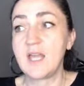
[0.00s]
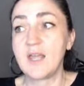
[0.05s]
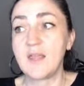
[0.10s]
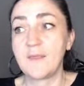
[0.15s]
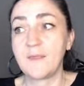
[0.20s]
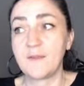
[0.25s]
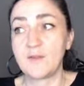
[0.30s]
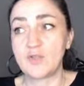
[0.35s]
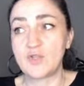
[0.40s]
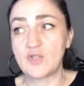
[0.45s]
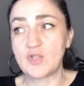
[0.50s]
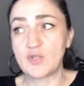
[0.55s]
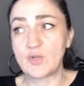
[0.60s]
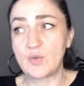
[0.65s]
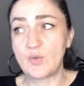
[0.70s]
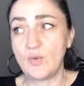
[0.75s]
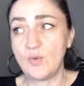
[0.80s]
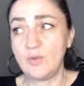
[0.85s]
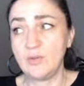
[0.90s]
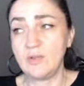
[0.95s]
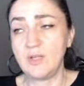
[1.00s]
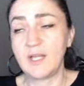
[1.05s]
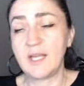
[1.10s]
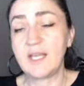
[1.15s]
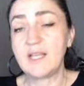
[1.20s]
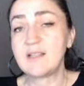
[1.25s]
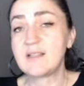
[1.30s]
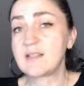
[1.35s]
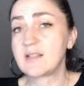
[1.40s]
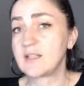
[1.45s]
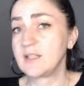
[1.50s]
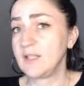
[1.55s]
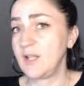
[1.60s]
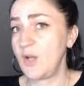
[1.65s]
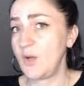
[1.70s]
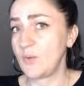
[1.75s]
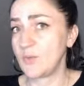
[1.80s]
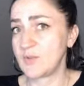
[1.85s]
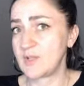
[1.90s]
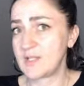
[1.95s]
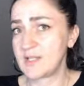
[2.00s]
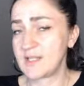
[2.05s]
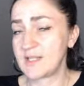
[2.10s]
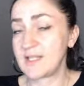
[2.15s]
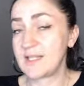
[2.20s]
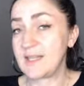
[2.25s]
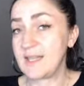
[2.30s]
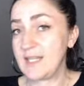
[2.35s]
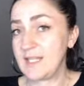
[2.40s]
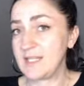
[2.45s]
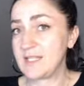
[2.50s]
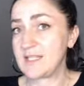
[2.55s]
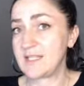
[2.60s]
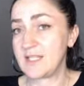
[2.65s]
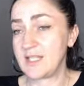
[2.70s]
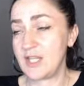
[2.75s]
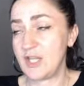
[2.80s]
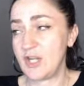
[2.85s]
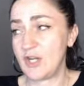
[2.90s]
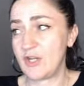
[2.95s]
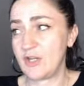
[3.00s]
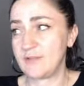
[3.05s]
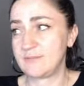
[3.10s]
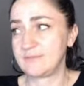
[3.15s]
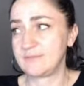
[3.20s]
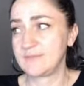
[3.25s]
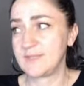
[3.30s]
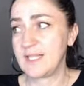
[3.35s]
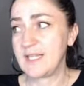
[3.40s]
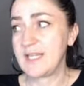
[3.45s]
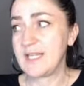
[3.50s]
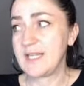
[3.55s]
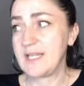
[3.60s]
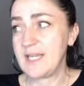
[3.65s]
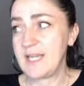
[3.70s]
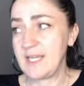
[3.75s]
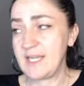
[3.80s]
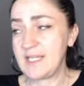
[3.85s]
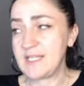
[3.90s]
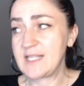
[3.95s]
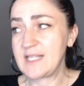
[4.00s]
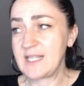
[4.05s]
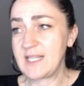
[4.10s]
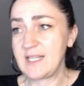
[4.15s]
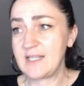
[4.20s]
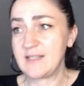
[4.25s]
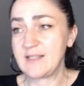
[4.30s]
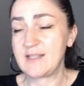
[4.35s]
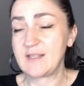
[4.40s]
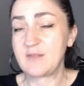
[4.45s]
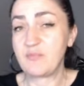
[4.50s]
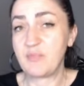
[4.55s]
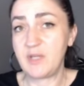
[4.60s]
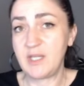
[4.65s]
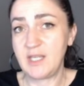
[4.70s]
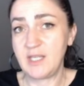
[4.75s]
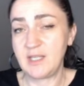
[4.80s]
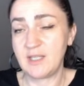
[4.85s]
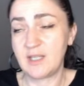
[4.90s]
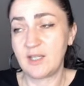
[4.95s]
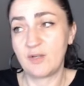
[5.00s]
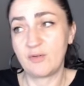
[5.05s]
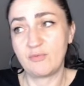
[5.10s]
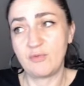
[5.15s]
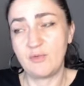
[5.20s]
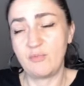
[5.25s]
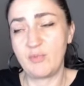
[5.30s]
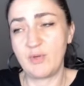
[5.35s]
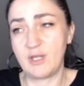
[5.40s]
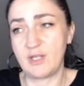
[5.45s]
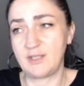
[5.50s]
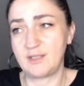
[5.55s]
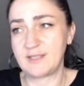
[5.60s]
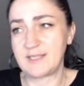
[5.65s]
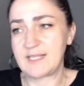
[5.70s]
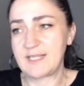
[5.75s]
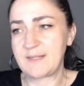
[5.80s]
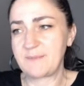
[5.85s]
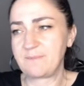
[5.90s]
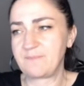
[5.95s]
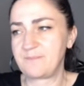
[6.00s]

The school is closed this year. It is being rebuilt.